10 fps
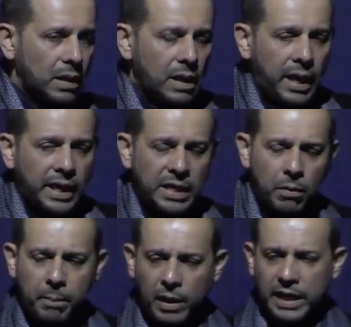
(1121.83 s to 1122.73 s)
And they were
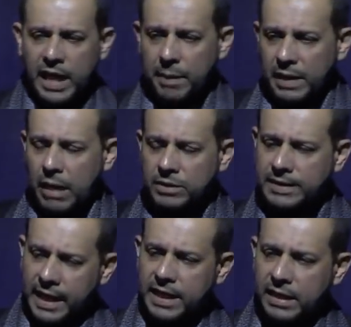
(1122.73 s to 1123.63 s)
bullying him, and I was
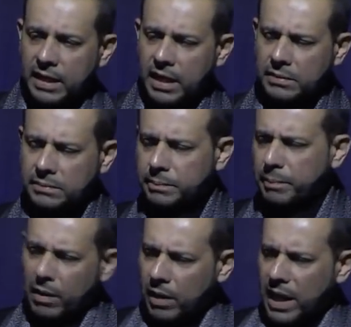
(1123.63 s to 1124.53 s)
standing there
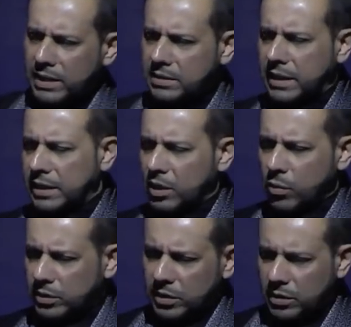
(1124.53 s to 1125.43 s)
paralyzed. I didn't know
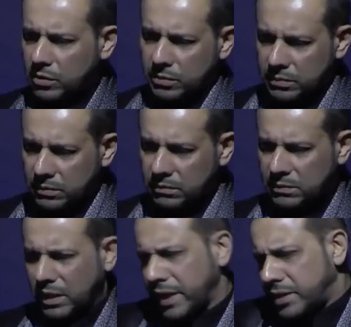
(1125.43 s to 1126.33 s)
what to do.
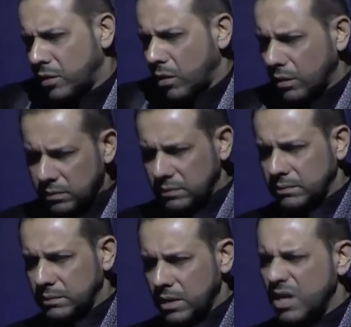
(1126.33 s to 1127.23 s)
Eight-year-old,
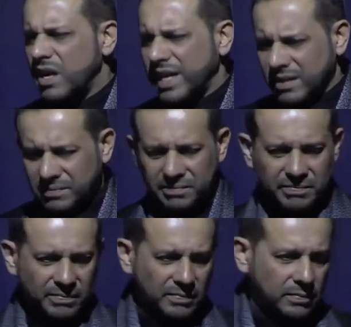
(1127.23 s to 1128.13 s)
learning,
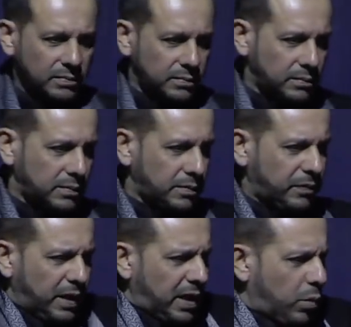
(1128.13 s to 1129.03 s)

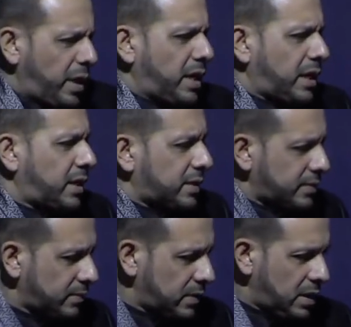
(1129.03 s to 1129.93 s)
feeling weak.
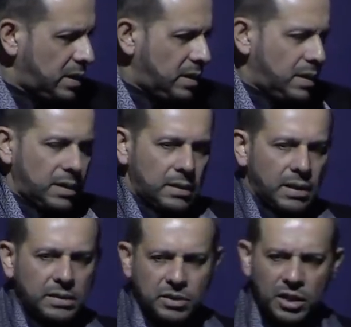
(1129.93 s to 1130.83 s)

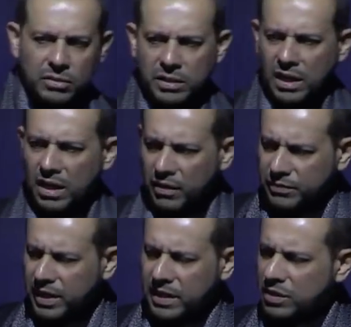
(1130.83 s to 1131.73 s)
And children, they love to
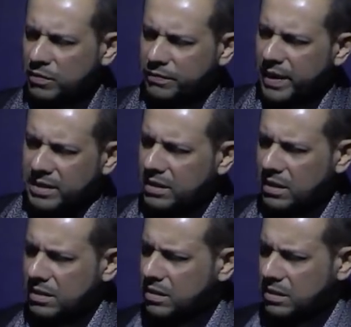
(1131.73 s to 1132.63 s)
get into fights
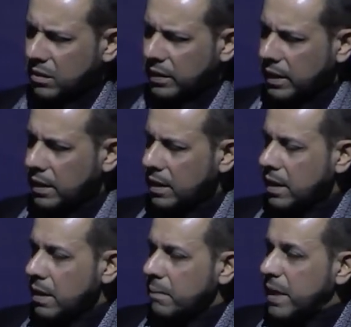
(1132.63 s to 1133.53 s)
unnecessarily
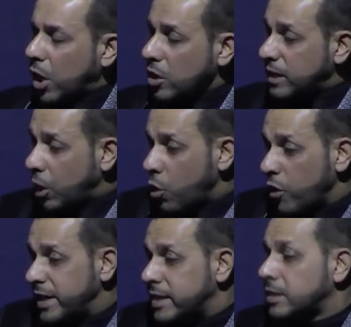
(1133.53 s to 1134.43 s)
because they're
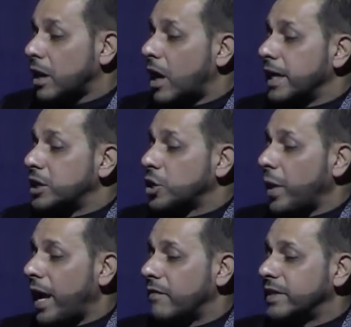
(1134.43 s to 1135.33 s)
already starting to
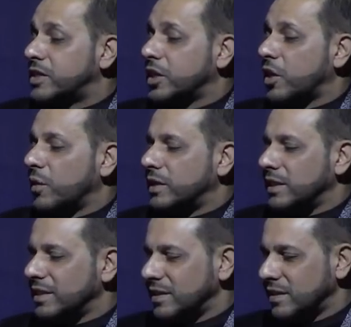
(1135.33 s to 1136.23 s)
have
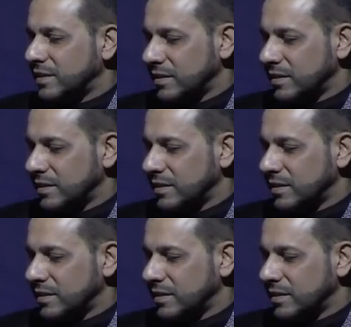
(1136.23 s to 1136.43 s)
insecurities.